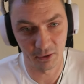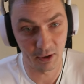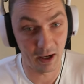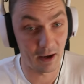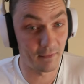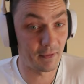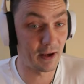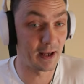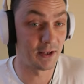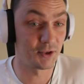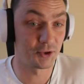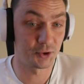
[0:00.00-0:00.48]
to
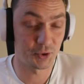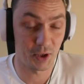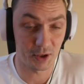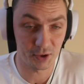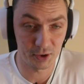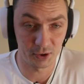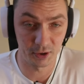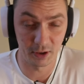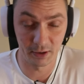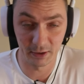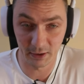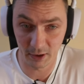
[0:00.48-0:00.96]
have
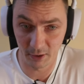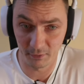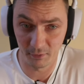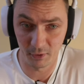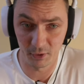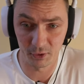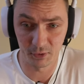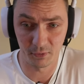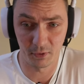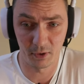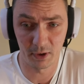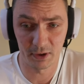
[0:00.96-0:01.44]
unstructured
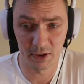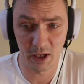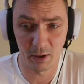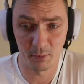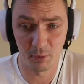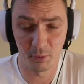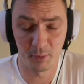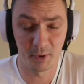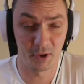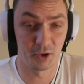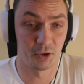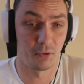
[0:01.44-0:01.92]
interviews, for
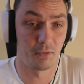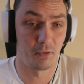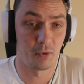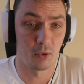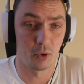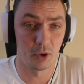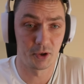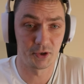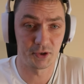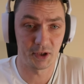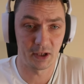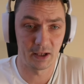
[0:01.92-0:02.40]
example, because of
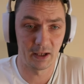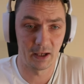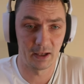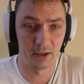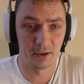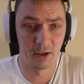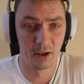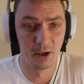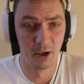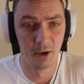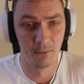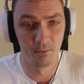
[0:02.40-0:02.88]
course, again,